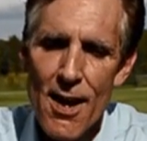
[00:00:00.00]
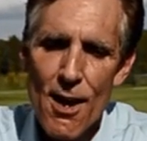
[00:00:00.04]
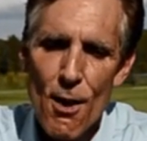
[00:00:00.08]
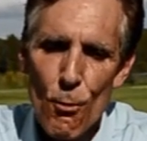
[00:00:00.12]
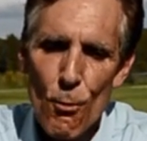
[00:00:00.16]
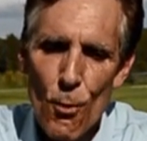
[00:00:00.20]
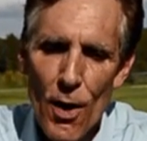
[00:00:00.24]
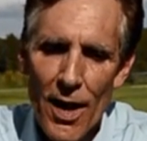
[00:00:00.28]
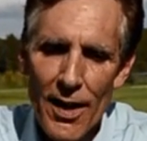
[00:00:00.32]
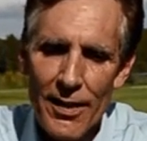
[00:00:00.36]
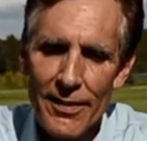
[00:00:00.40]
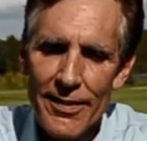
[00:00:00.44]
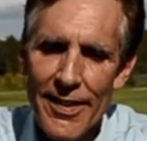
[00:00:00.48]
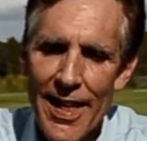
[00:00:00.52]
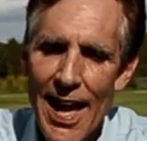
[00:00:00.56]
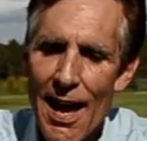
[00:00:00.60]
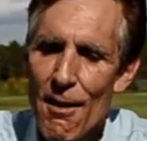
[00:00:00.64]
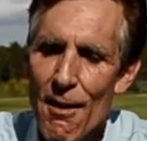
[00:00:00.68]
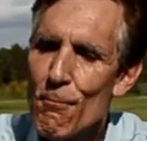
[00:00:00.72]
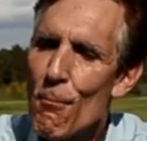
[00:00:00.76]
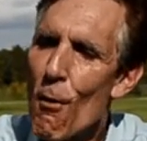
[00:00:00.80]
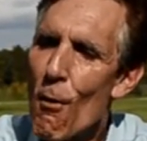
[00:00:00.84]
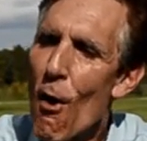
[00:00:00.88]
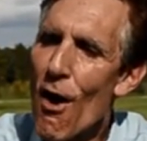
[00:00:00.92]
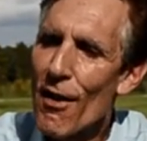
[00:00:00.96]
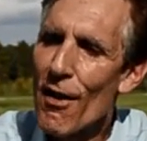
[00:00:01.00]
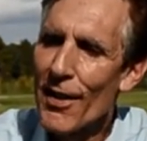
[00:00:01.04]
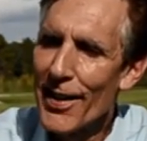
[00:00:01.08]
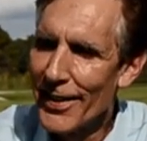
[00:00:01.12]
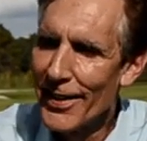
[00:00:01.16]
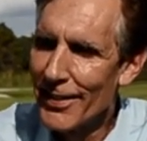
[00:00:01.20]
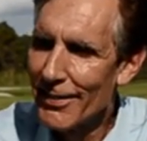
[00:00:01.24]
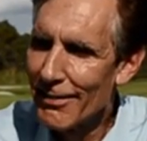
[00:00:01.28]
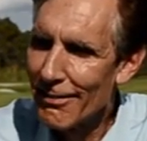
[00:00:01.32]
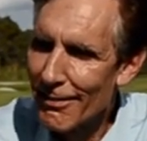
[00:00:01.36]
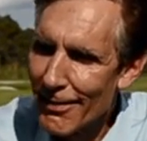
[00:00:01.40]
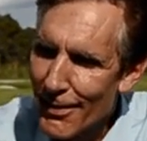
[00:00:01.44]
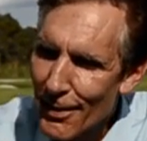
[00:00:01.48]
when that
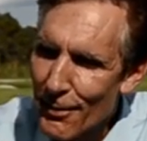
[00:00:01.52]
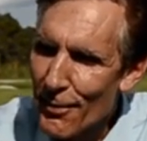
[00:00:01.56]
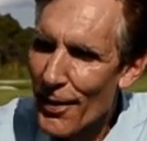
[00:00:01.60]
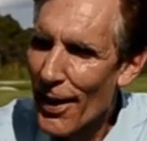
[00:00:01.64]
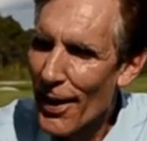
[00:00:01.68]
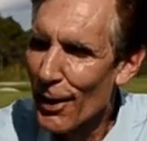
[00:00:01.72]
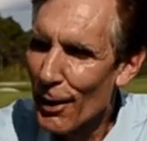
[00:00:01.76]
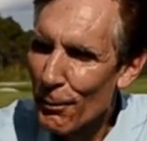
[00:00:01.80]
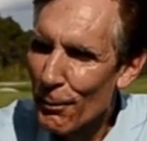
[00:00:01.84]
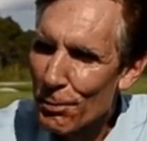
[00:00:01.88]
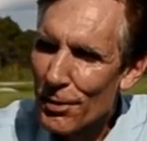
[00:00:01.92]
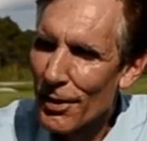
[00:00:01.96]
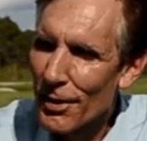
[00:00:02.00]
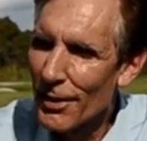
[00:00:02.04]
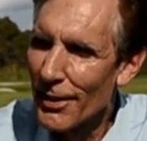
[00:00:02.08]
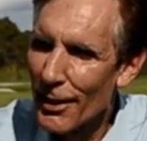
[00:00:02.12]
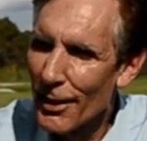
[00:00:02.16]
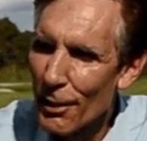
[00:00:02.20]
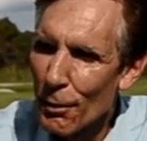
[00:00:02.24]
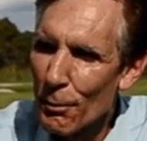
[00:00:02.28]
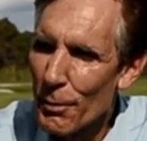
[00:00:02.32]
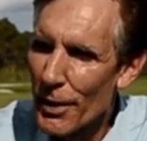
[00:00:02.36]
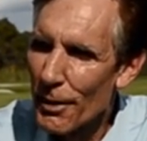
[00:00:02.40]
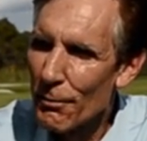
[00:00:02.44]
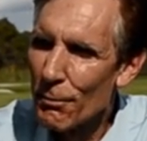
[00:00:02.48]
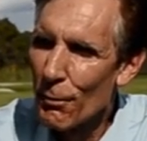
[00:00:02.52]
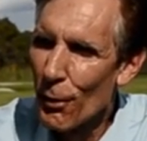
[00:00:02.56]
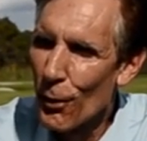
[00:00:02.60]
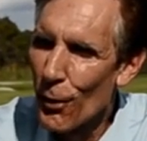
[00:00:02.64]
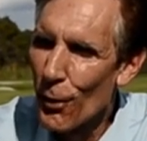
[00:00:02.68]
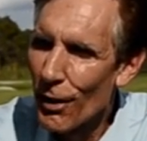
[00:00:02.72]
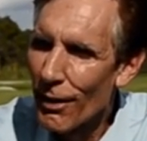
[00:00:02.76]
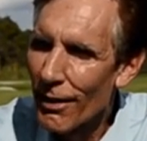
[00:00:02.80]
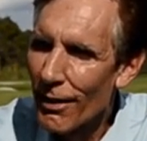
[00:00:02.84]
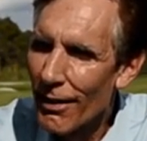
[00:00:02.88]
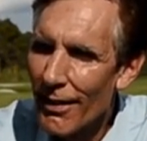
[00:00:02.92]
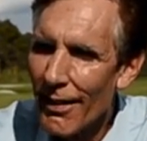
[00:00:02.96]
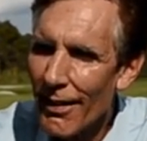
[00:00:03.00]
market develops a little bit
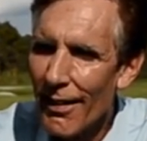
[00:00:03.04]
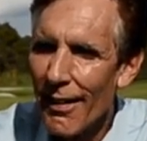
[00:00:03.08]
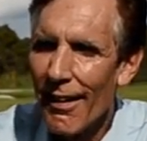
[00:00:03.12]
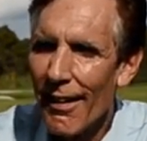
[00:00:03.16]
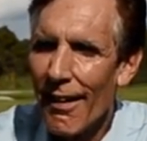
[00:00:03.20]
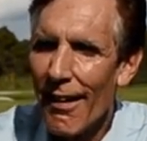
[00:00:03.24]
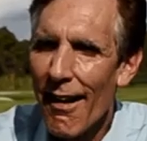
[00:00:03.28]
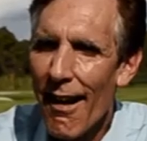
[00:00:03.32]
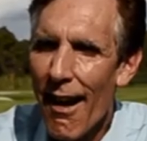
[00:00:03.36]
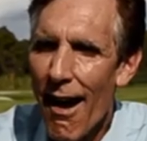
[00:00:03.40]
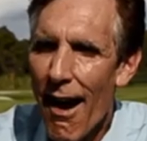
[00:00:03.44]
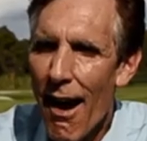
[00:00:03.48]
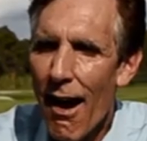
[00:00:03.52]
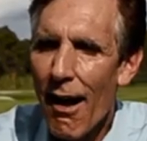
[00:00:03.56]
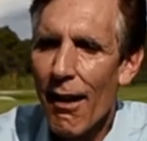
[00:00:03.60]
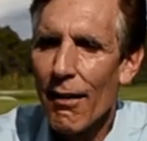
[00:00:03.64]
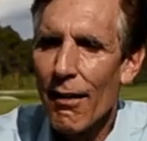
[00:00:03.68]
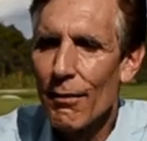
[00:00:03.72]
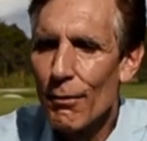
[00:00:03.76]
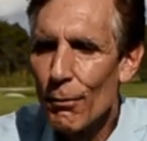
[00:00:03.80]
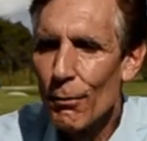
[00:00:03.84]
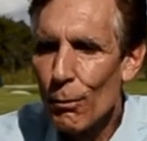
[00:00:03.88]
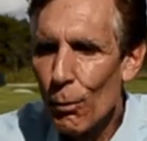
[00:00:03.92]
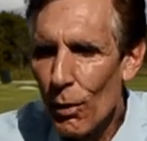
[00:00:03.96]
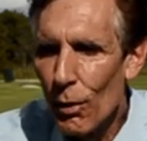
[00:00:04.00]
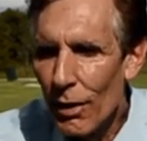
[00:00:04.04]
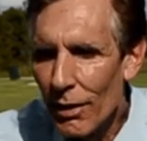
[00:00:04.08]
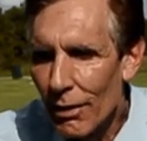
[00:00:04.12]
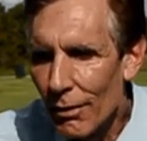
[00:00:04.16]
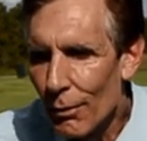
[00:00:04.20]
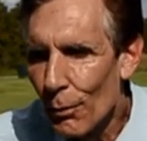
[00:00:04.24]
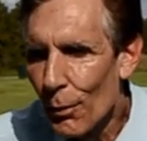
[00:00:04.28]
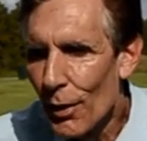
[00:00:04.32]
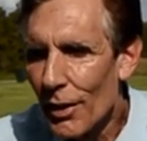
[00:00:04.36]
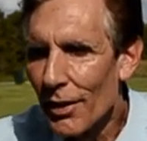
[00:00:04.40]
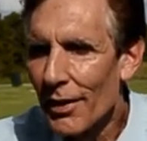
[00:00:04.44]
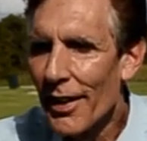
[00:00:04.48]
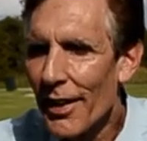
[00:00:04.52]
more, uh, we'll
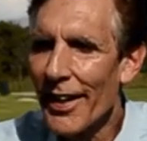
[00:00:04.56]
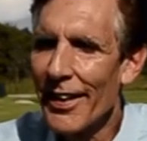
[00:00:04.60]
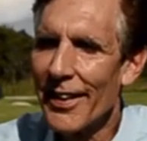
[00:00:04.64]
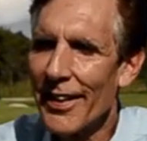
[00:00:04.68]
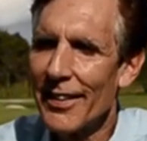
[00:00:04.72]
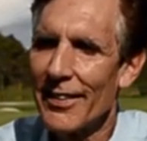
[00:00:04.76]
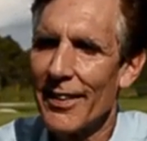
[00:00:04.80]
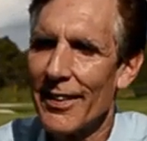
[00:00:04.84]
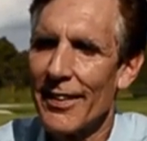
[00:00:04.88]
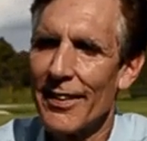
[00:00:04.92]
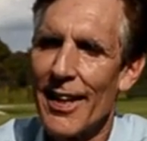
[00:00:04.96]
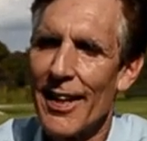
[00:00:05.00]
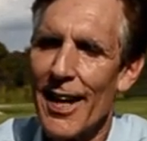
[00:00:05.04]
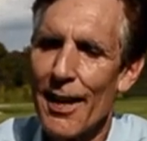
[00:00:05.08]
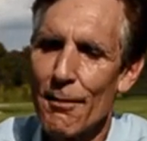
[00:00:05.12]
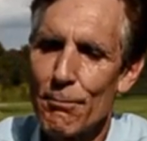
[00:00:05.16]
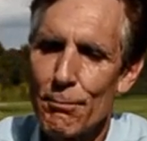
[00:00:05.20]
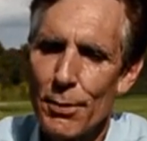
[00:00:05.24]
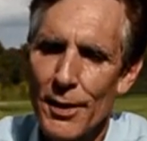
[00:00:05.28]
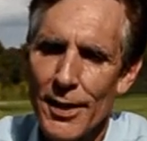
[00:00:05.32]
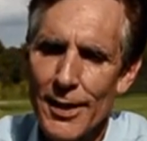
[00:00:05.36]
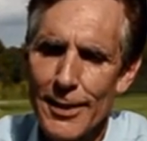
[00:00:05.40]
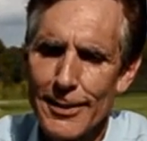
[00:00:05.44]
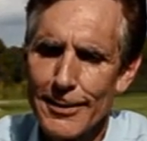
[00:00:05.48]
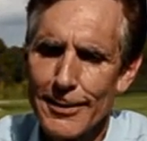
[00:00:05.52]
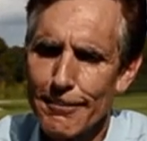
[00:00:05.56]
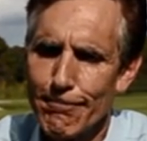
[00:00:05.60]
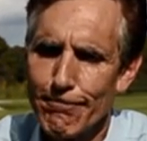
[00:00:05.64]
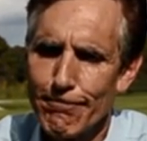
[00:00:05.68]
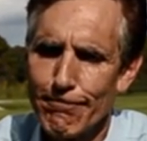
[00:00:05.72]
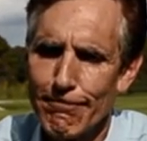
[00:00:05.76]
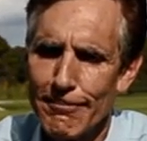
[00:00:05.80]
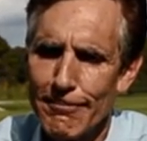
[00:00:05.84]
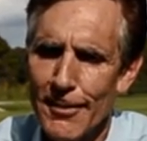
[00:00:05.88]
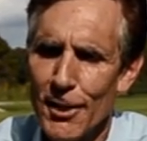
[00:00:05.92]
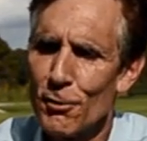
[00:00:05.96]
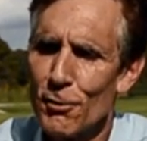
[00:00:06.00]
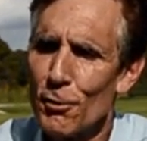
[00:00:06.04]
we'll get into that. But
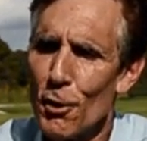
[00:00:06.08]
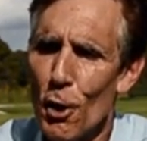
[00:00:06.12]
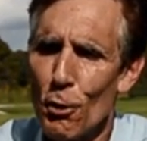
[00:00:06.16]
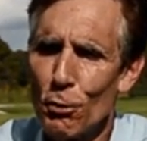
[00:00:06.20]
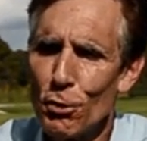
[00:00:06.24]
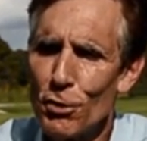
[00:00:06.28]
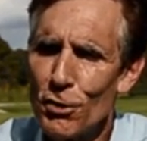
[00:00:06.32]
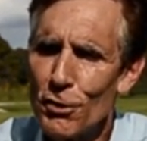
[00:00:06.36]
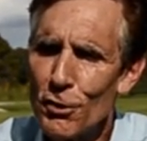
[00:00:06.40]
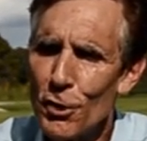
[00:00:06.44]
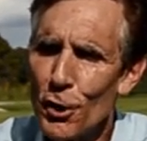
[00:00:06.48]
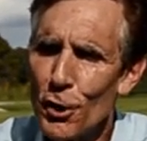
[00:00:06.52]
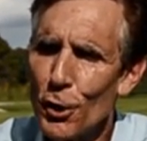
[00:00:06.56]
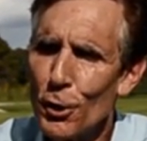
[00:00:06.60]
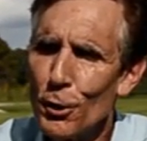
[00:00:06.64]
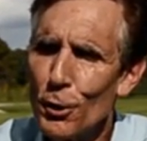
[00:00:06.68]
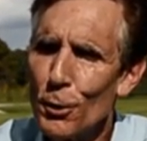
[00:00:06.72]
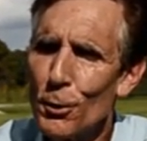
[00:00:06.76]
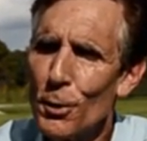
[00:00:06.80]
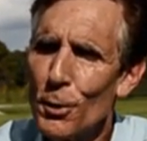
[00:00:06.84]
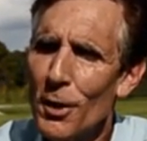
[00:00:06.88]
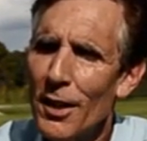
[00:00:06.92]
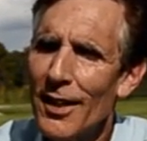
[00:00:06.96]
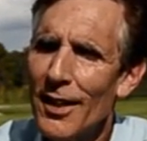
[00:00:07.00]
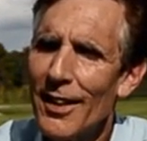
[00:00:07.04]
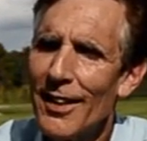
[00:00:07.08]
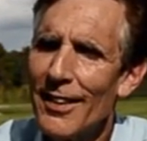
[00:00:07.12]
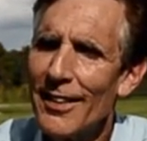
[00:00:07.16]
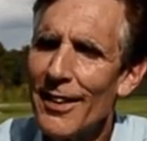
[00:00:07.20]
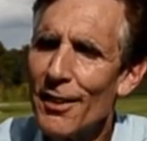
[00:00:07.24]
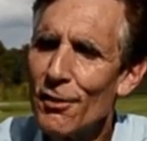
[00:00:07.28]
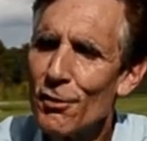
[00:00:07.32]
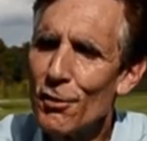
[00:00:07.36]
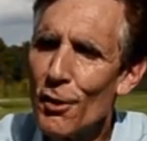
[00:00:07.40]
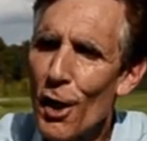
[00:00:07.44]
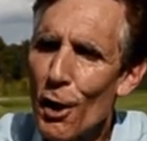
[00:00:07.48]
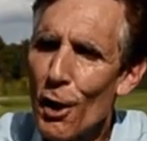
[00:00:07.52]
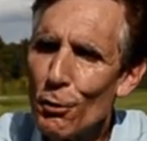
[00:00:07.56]
there's no How, stew. What do you feel about that?
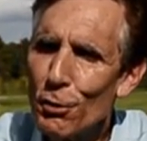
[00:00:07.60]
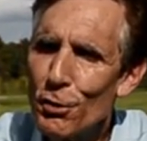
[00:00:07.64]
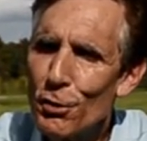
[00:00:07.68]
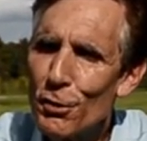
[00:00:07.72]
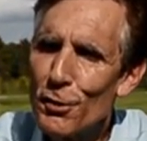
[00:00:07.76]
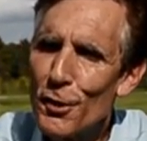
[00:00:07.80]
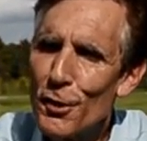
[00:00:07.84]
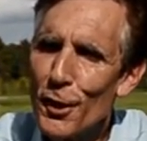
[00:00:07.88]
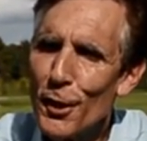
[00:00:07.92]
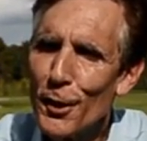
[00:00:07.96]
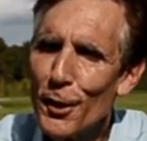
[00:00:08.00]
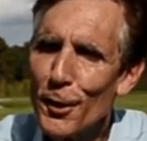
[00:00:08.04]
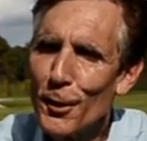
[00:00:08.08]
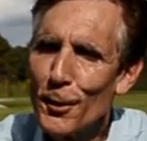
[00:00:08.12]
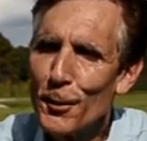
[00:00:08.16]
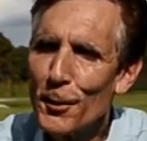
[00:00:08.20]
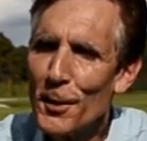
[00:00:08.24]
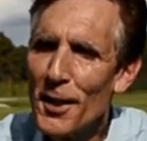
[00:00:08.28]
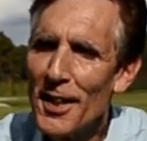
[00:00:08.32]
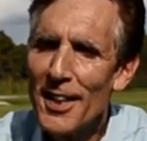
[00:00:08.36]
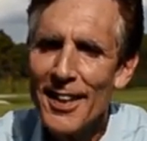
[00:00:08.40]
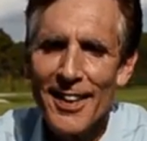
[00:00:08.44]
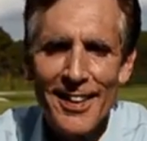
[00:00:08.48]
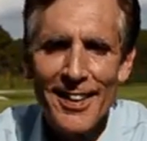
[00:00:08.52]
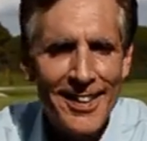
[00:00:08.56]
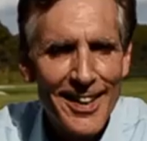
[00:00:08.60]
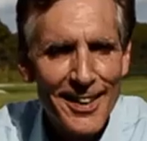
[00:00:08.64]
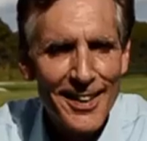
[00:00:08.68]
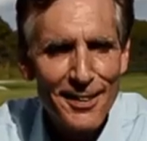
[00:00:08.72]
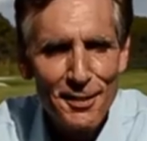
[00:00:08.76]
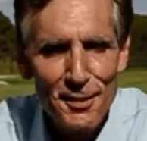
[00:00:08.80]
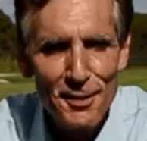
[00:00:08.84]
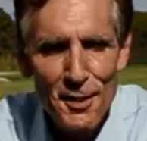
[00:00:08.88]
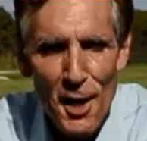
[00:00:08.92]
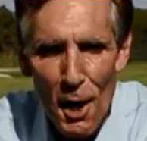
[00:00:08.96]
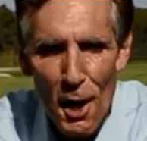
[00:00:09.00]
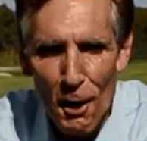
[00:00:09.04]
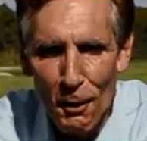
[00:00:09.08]
There's no stew. No, no Cooter there's
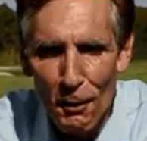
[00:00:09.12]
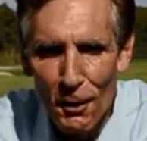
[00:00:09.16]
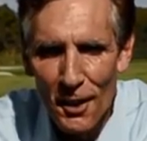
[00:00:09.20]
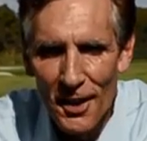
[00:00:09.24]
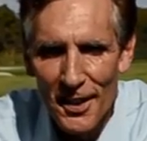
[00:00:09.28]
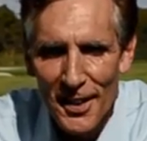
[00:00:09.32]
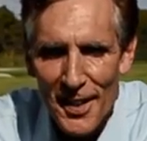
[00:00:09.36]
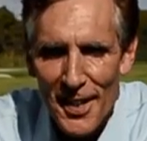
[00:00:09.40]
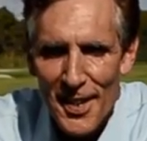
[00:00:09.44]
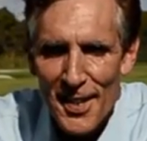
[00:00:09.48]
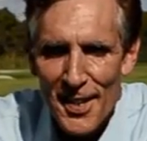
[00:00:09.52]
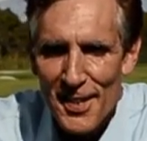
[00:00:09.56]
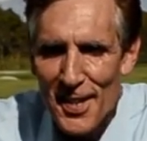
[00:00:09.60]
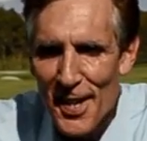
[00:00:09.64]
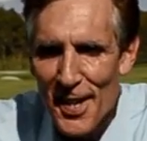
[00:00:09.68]
no, stew. Okay.